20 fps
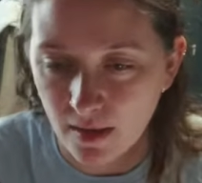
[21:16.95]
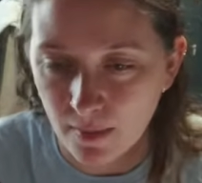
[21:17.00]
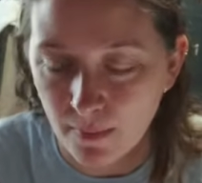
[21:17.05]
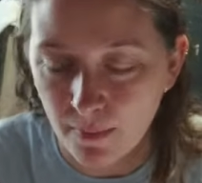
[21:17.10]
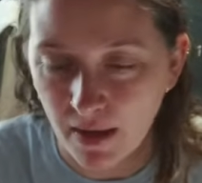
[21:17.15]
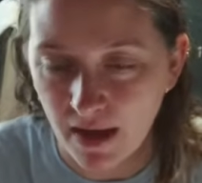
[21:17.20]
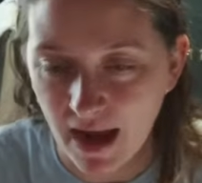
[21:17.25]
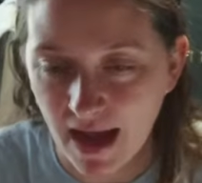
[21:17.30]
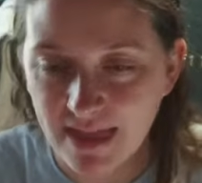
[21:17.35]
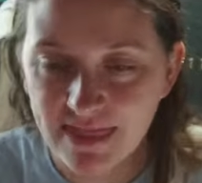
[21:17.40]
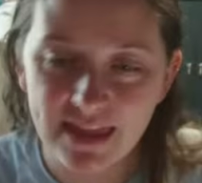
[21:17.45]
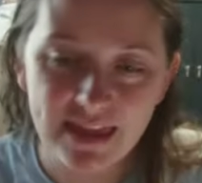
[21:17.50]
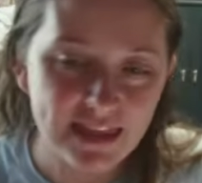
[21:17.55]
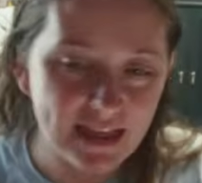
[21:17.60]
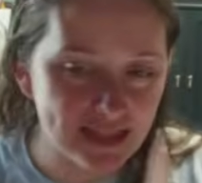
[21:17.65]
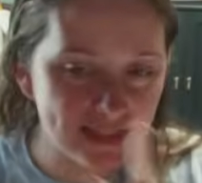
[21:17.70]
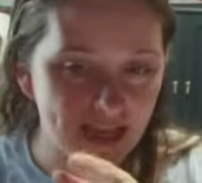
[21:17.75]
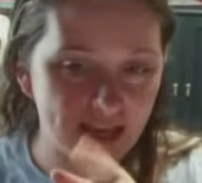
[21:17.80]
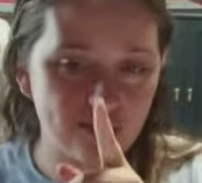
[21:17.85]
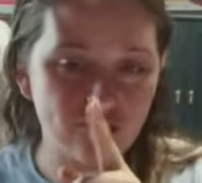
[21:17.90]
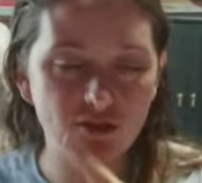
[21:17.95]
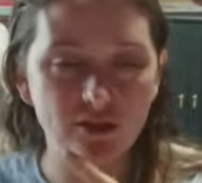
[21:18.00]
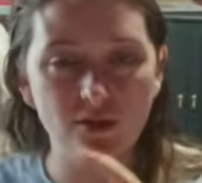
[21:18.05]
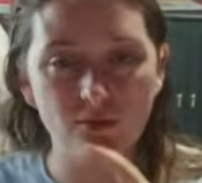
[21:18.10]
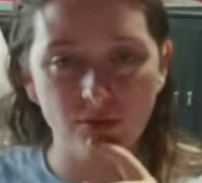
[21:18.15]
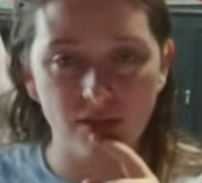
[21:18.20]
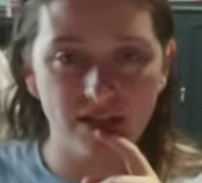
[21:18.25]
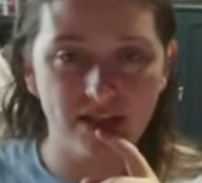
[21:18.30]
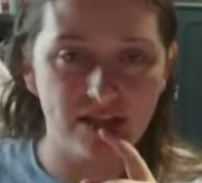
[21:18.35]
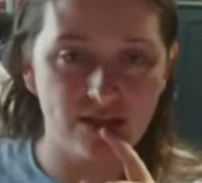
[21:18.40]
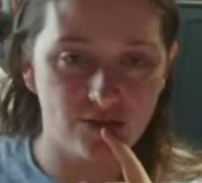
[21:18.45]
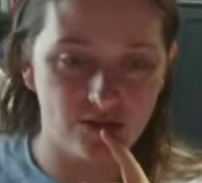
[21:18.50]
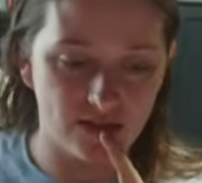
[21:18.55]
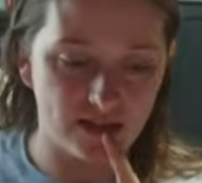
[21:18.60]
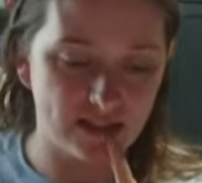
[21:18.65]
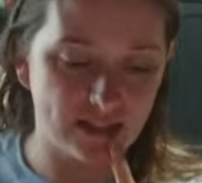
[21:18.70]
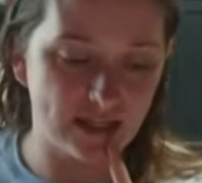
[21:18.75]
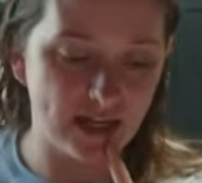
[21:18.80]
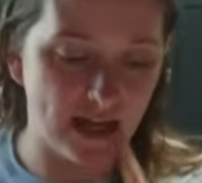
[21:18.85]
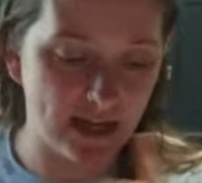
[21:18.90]
But I think that's actually a really
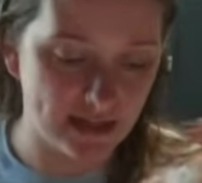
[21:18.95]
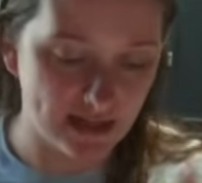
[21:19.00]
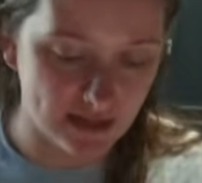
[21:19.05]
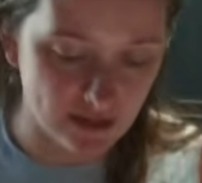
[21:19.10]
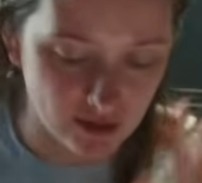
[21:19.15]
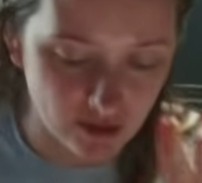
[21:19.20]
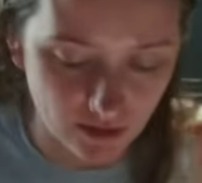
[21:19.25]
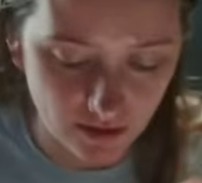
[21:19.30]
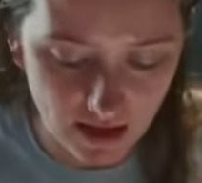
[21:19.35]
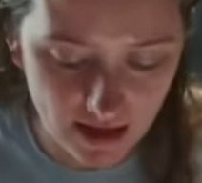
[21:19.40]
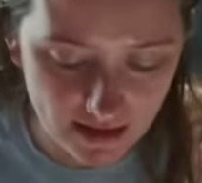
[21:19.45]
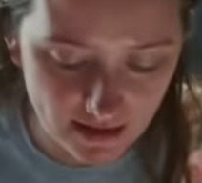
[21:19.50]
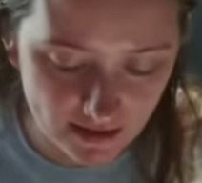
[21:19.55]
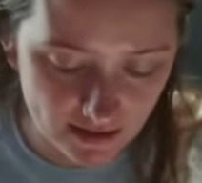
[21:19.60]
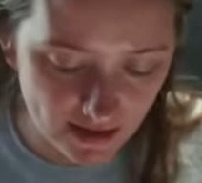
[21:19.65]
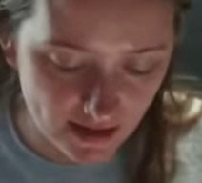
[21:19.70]
interesting idea. So let's